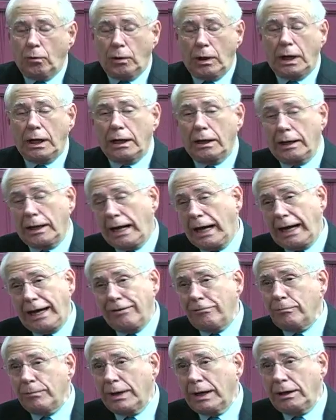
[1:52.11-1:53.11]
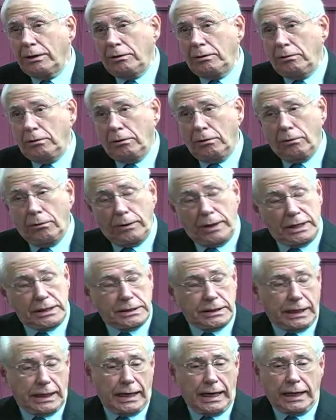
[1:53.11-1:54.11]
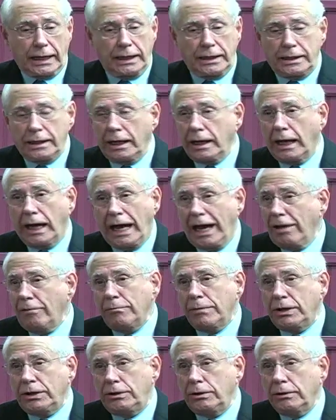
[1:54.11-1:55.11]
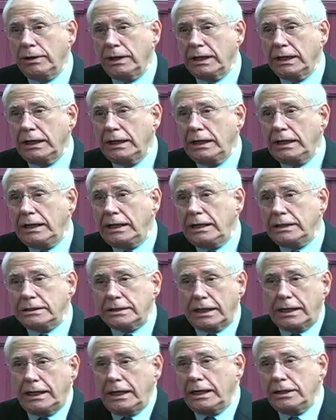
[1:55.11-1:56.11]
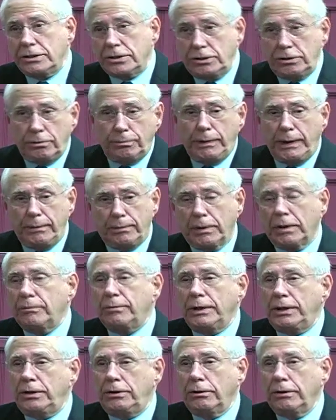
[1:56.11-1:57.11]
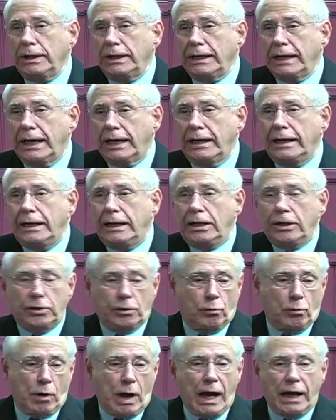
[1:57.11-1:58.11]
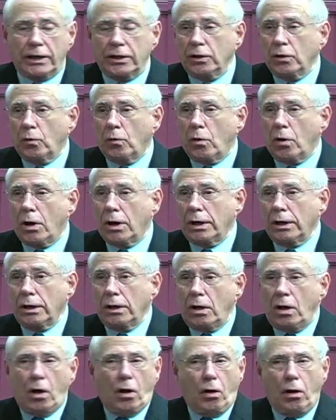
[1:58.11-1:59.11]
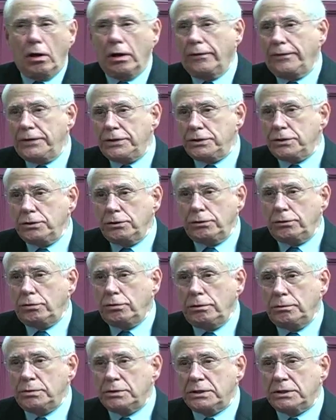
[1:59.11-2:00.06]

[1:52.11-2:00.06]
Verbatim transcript: Well, I, YouTube video. Oh, wait a I got to tell you, I haven't been doing it. It's the kids. You people have been doing that. The rock in the water, all of this YouTube